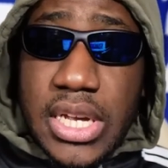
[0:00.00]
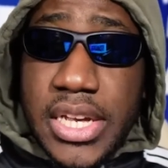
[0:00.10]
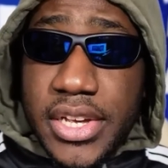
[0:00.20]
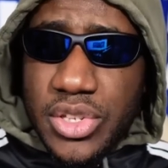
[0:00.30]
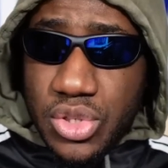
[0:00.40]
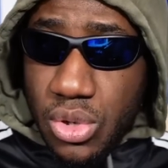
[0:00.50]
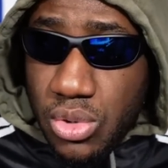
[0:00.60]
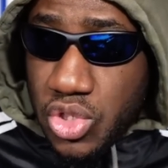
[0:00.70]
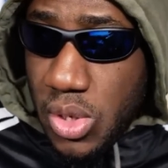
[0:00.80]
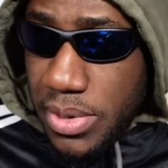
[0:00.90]
So
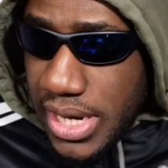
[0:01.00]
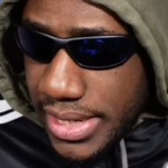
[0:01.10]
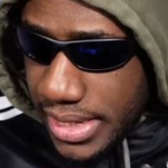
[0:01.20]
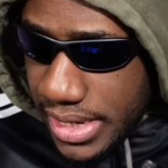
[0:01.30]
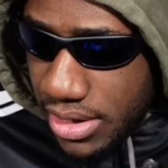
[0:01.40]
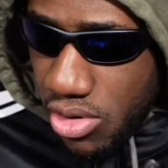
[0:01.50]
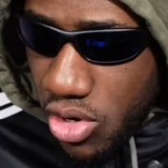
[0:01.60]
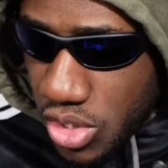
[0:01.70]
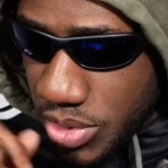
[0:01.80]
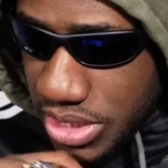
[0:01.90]
someone like
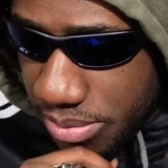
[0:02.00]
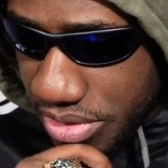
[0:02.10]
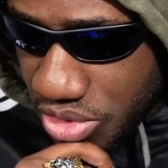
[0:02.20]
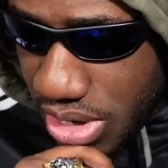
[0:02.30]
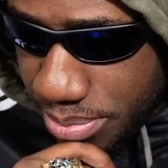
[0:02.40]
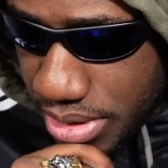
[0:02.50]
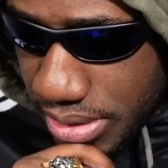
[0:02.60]
what's the name of this rapper?